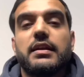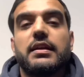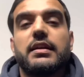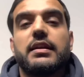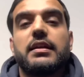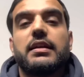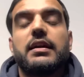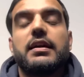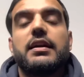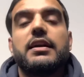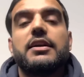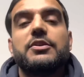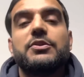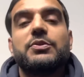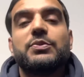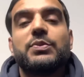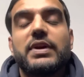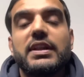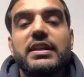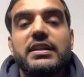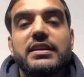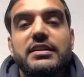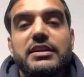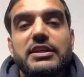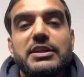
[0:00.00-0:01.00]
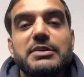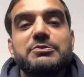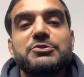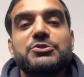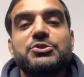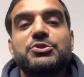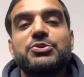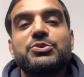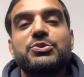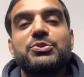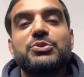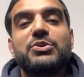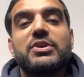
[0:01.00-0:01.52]
Guys, welcome
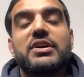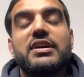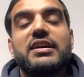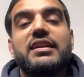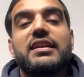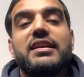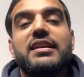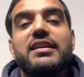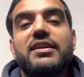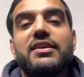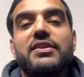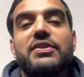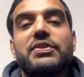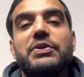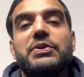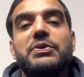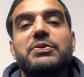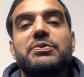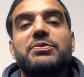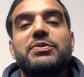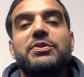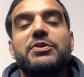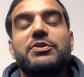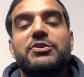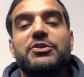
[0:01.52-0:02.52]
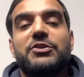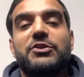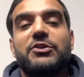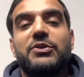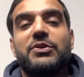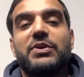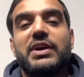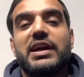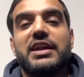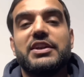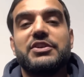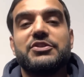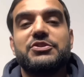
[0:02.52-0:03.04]
to another video,
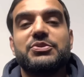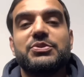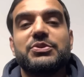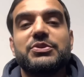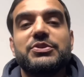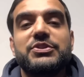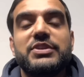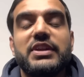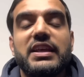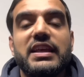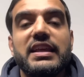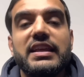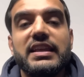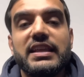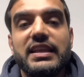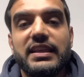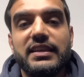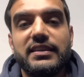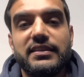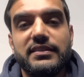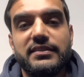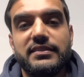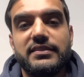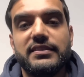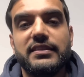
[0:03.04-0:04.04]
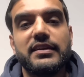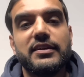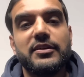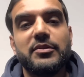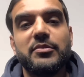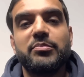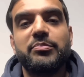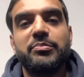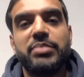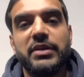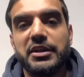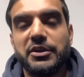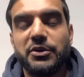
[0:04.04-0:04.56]
and today is the
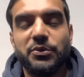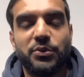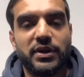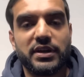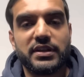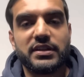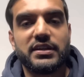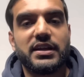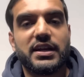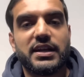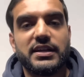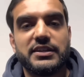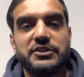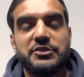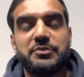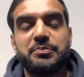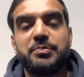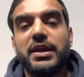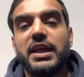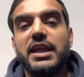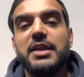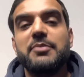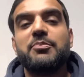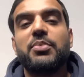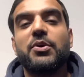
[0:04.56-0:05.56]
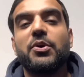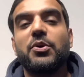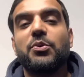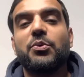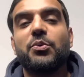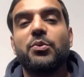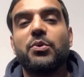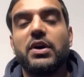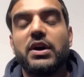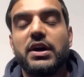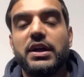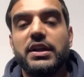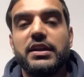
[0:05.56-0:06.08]
big one, guys. Paper
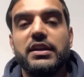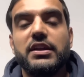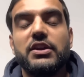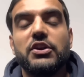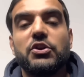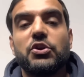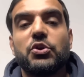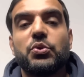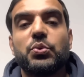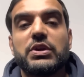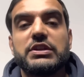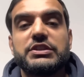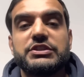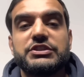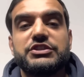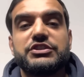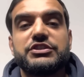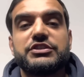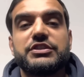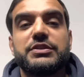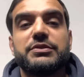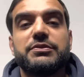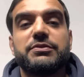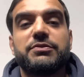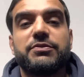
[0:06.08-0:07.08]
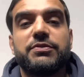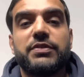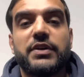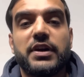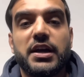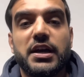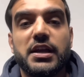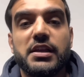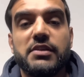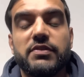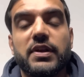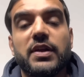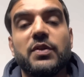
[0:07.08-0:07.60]
1, question
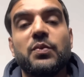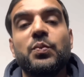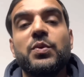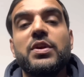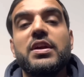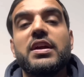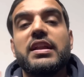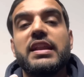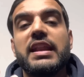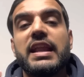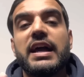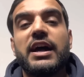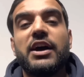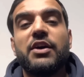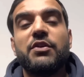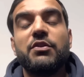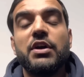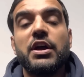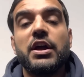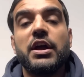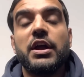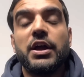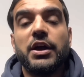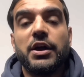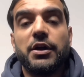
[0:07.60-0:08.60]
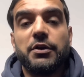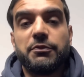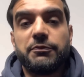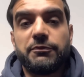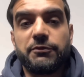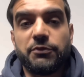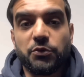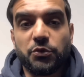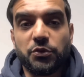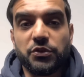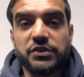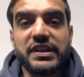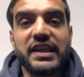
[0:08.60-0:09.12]
5, and we are now
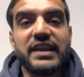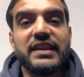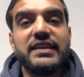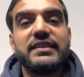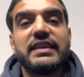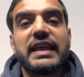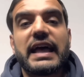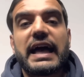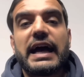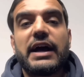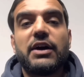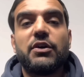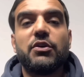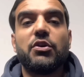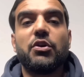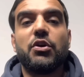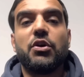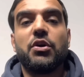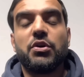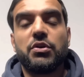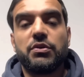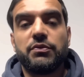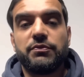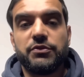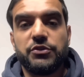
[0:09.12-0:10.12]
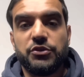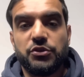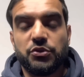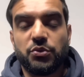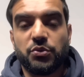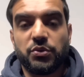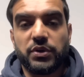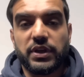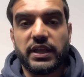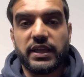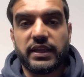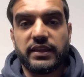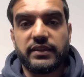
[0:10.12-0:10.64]
4 days out of your
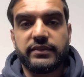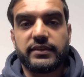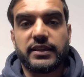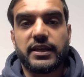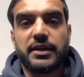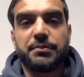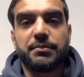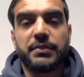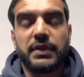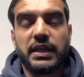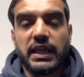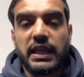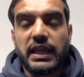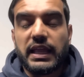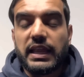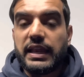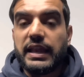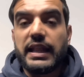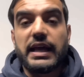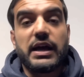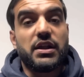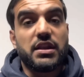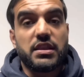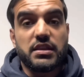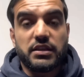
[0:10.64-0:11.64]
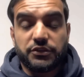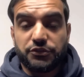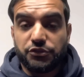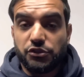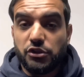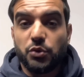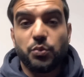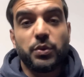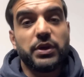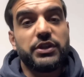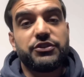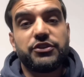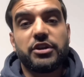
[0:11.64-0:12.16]
exam. Now, let's not
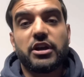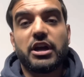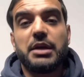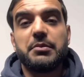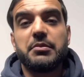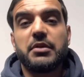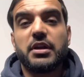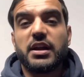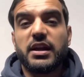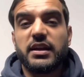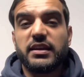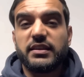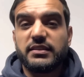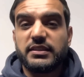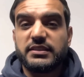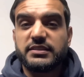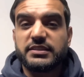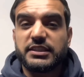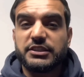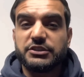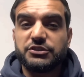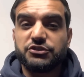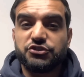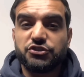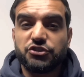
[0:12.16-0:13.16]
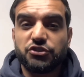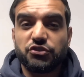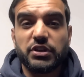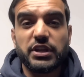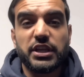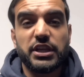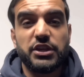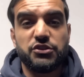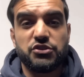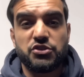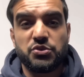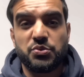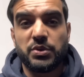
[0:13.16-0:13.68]
waste time, guys. Let's get straight
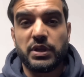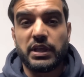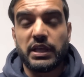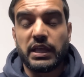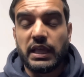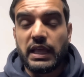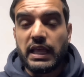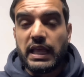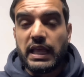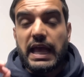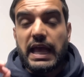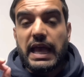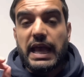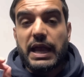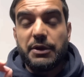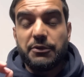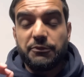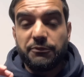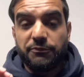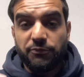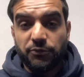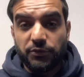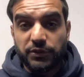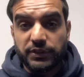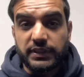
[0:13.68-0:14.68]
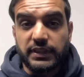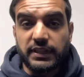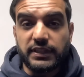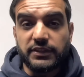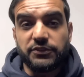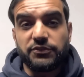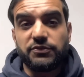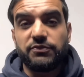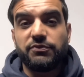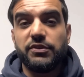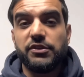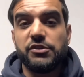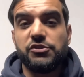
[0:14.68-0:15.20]
into it. For this
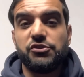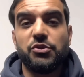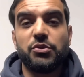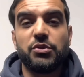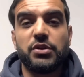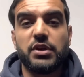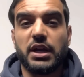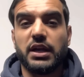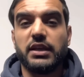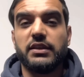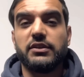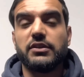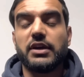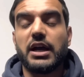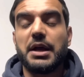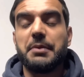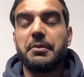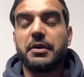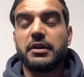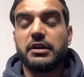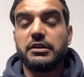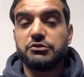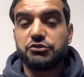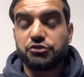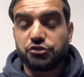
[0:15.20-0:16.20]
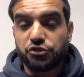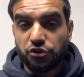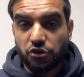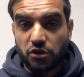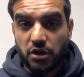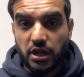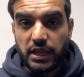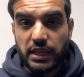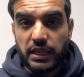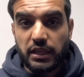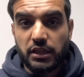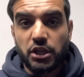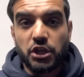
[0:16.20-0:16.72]
video, guys, I'm gonna
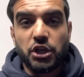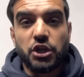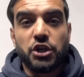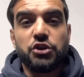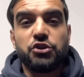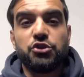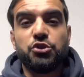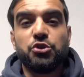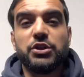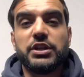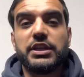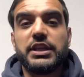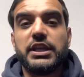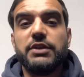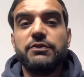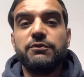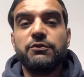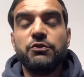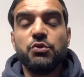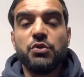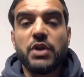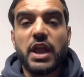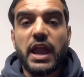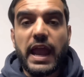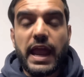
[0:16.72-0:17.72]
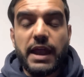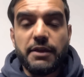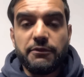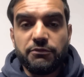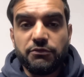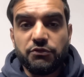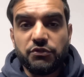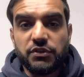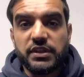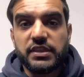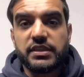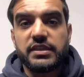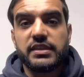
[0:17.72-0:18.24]
try to give you
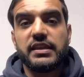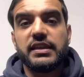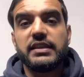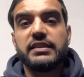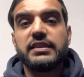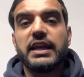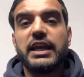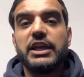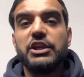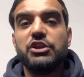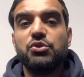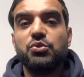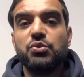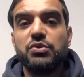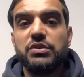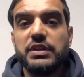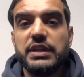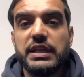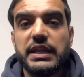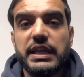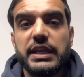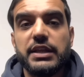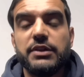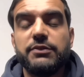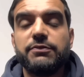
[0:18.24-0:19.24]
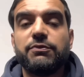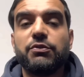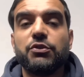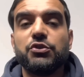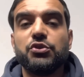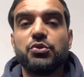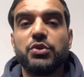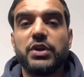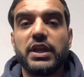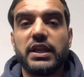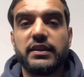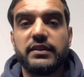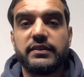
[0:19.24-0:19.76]
everything that you need for your
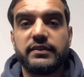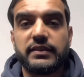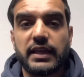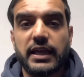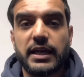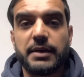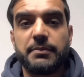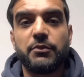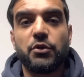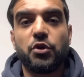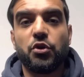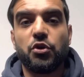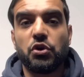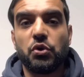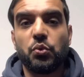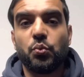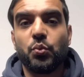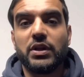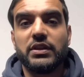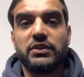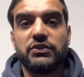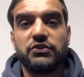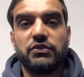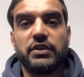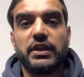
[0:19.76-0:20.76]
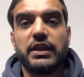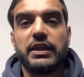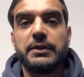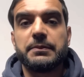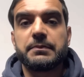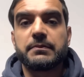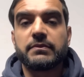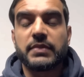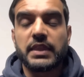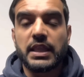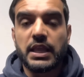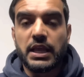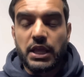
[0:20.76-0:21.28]
exam on Wednesday.
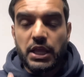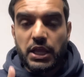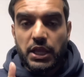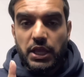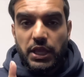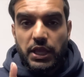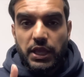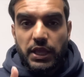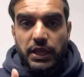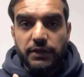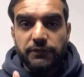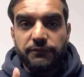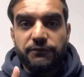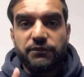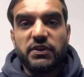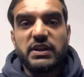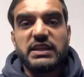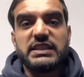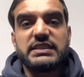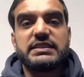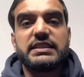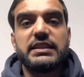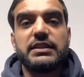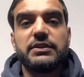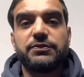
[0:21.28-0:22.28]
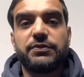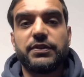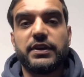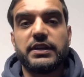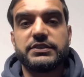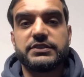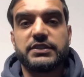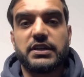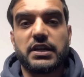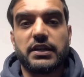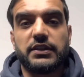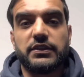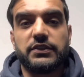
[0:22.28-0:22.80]
First things first,
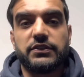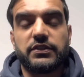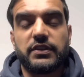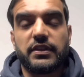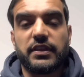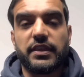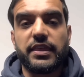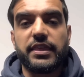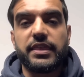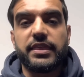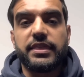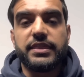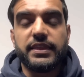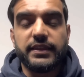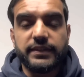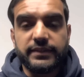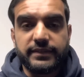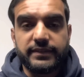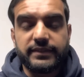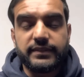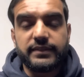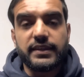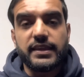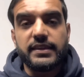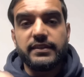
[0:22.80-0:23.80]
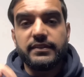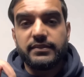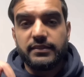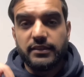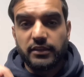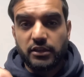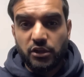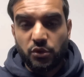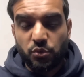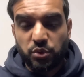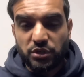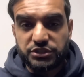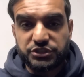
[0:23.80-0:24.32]
guys. This is the
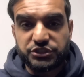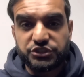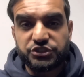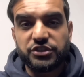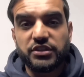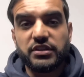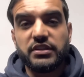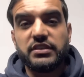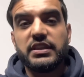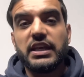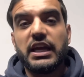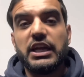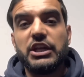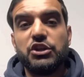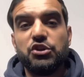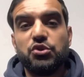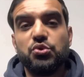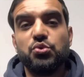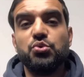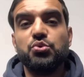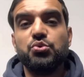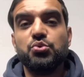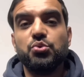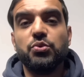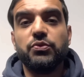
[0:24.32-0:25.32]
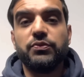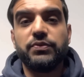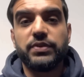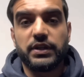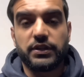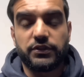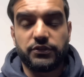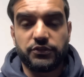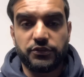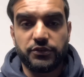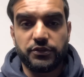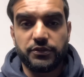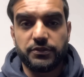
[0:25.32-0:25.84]
question that you do
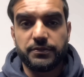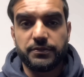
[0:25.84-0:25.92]
first.